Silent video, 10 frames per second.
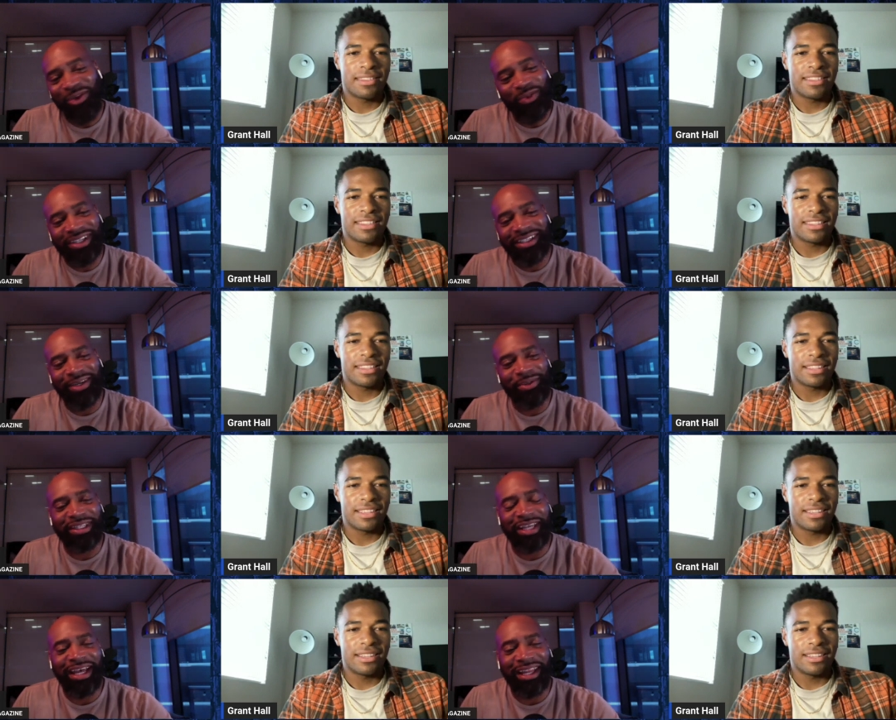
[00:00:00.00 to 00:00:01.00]
Speaker 1: want to deal with
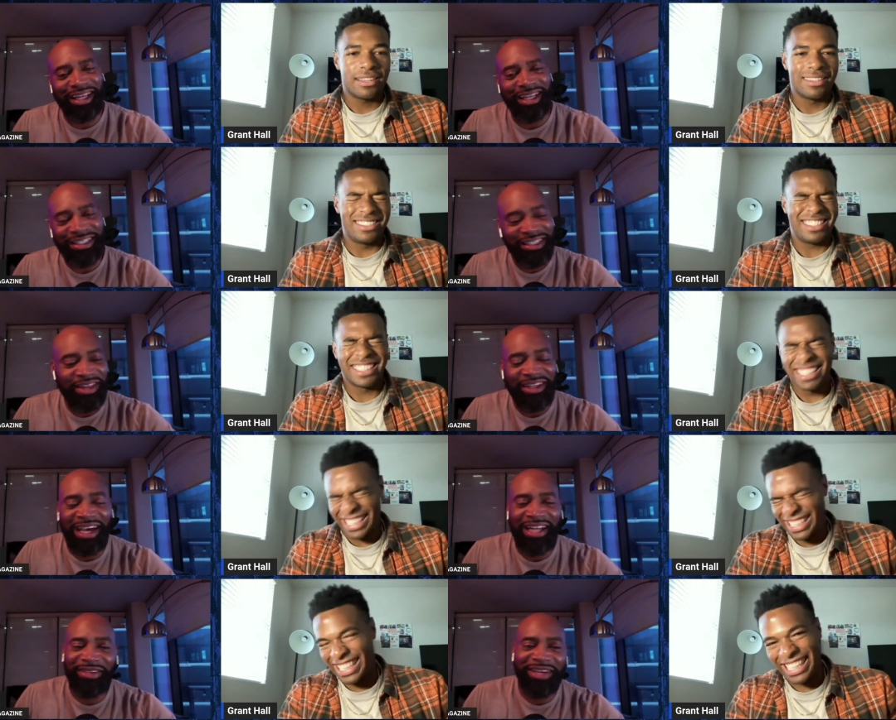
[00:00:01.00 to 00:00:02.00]
that. Like, that's another kind
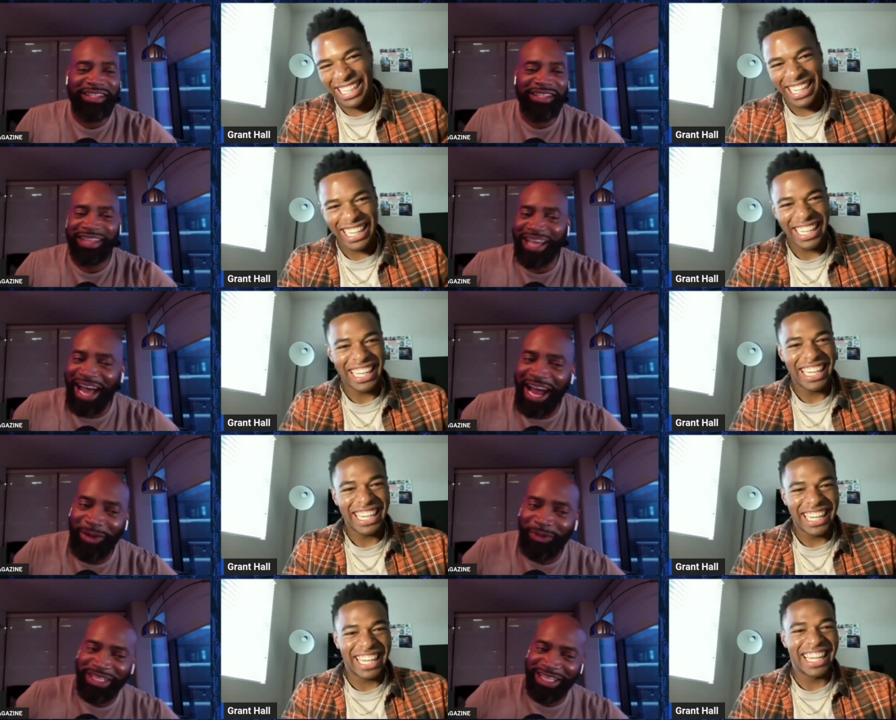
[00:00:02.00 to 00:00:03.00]
of crazy that I
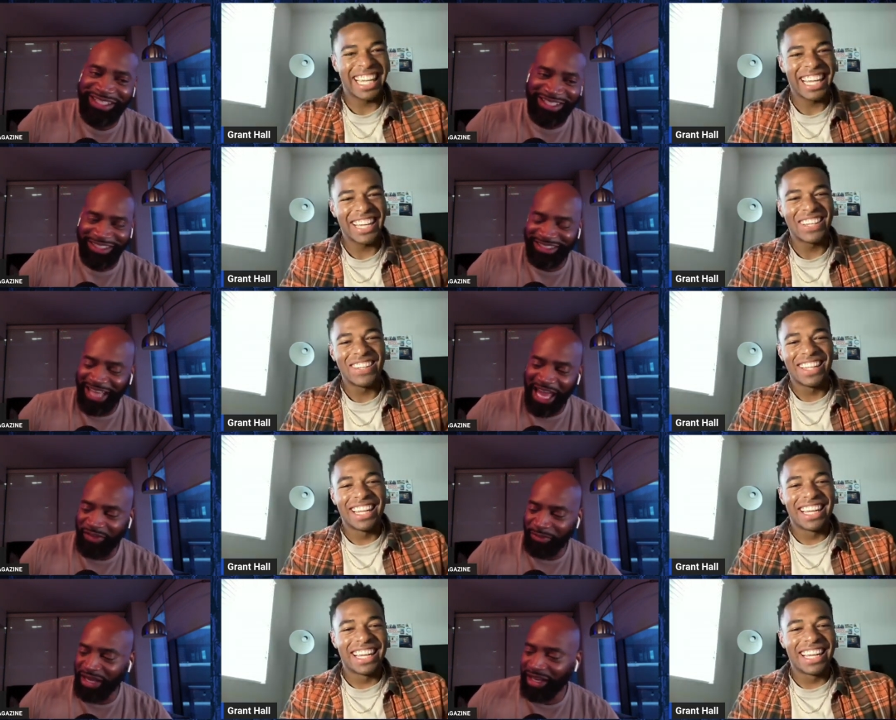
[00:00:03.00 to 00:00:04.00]
don't need to have in
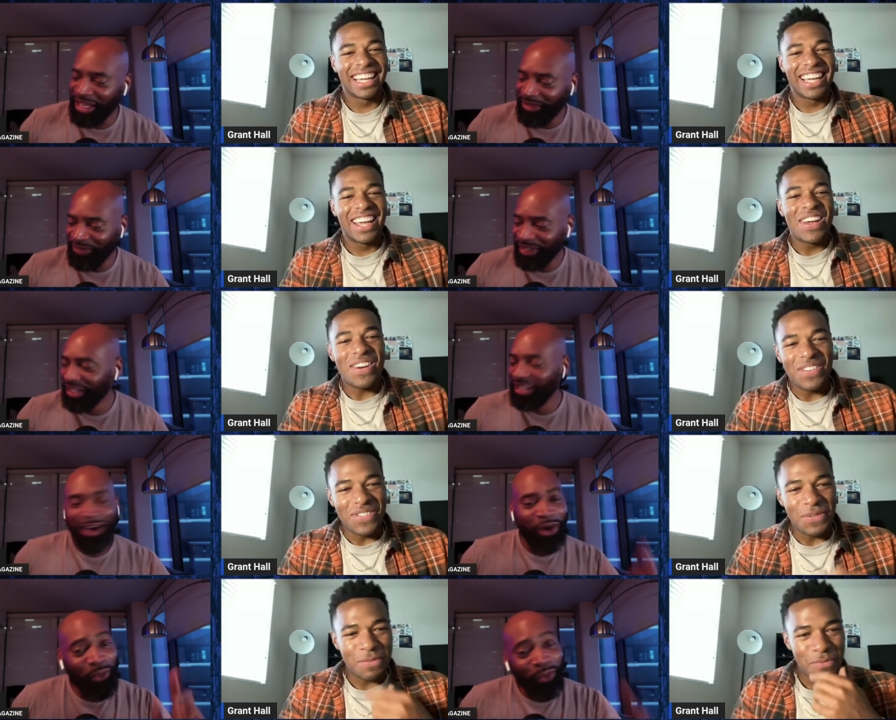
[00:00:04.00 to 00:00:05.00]
my life.
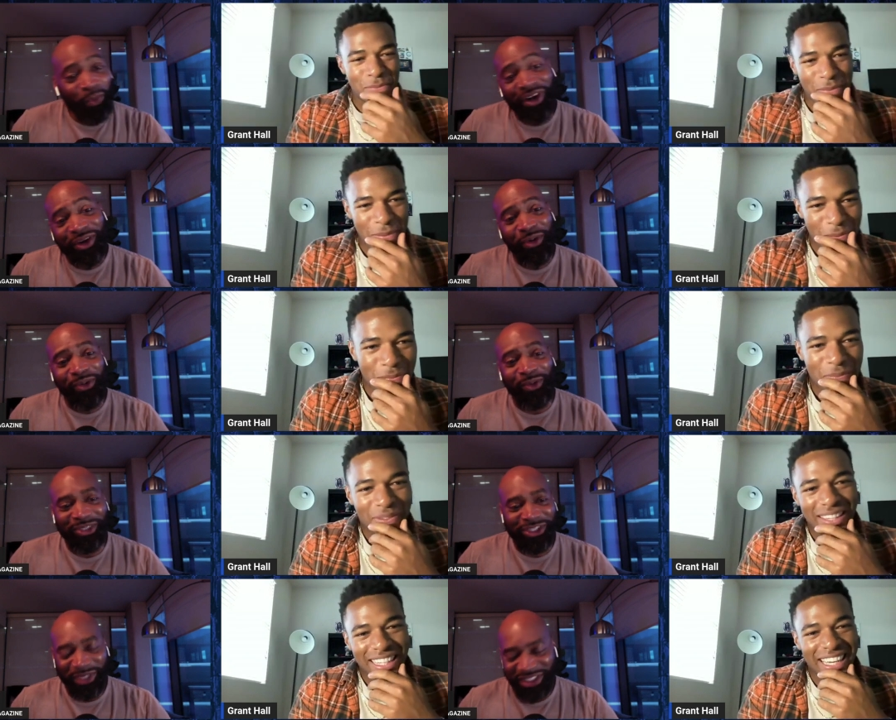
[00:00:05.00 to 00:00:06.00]
Speaker 2: We're cool.
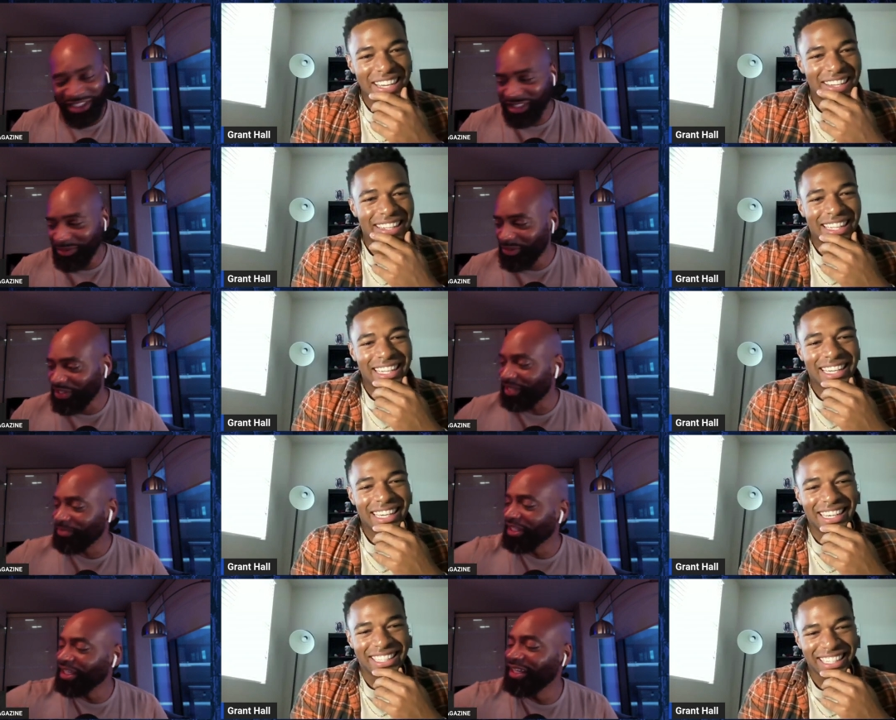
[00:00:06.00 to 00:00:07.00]
Switch this to music.
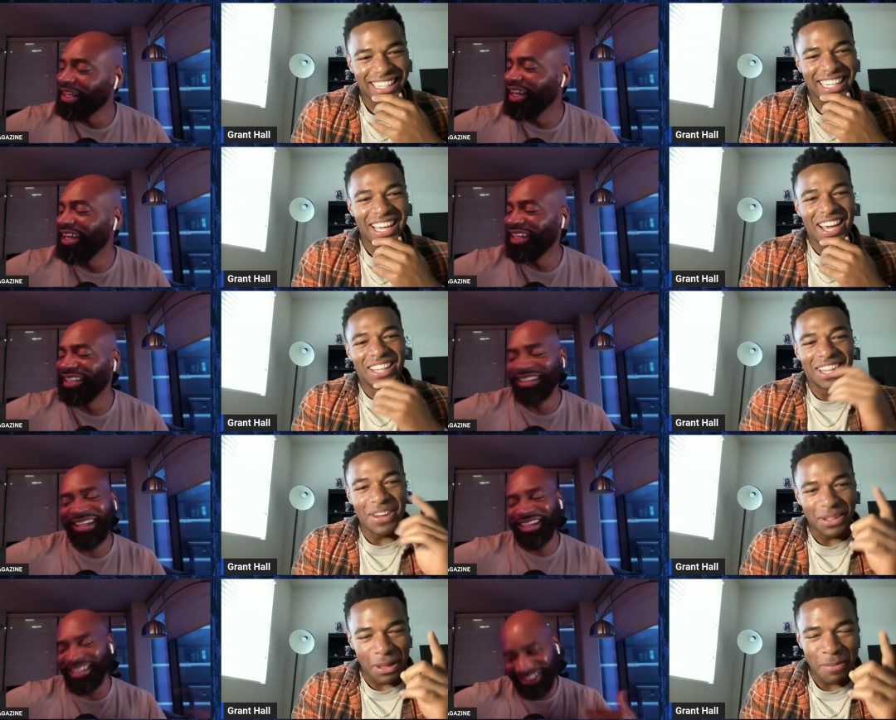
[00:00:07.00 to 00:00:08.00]
like, like,
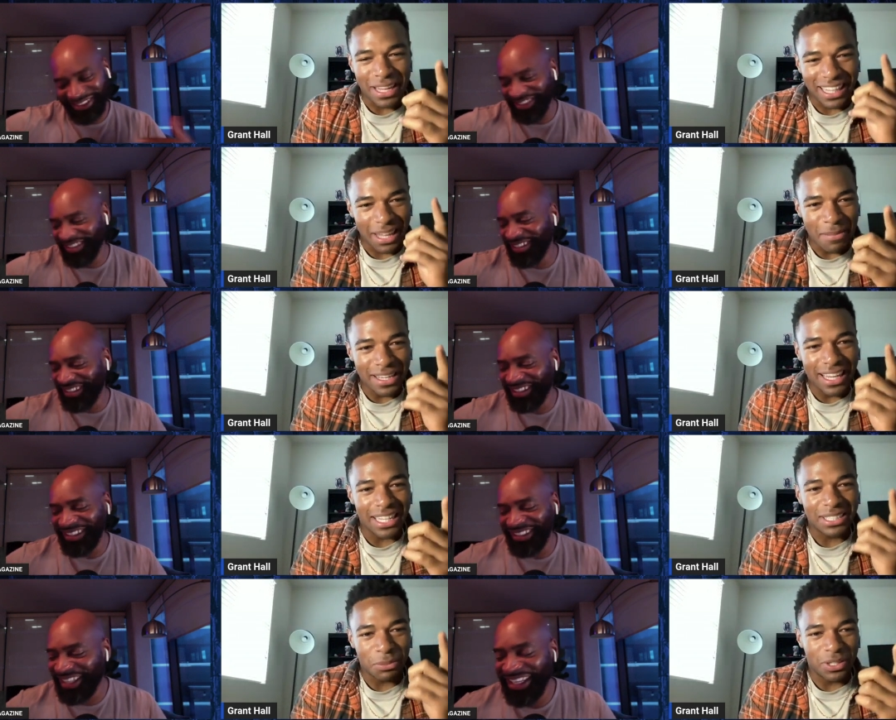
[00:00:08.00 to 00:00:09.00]
let, let me let me
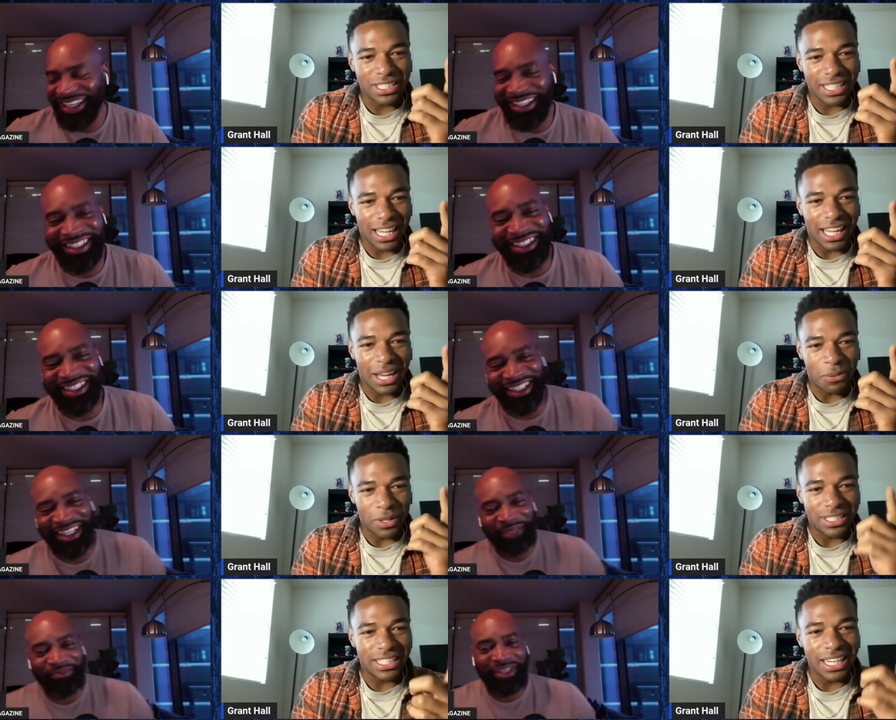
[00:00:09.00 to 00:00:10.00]
guess which uh,
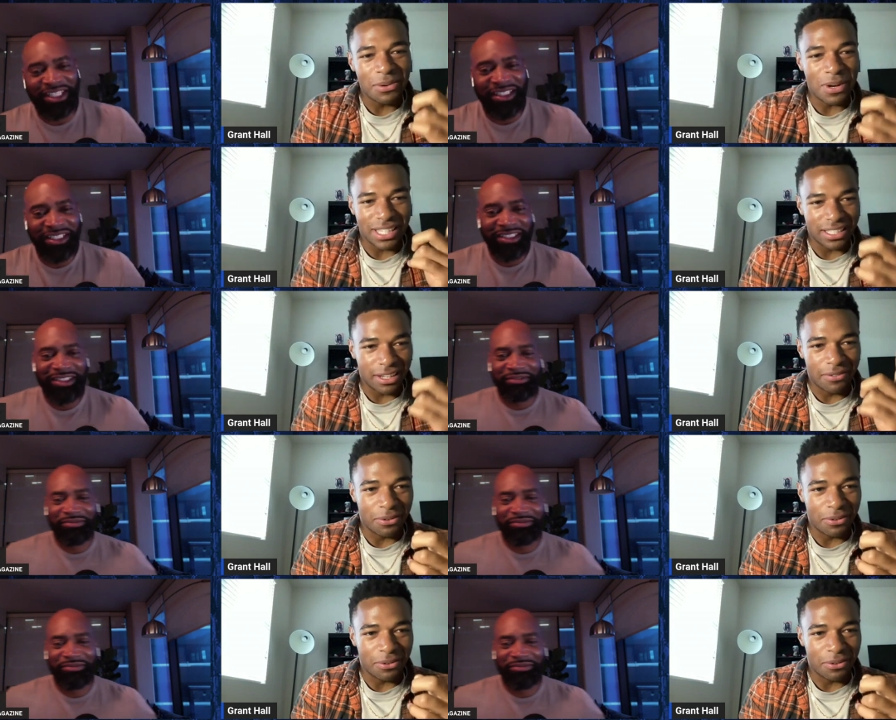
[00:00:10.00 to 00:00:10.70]
which scene it was that did it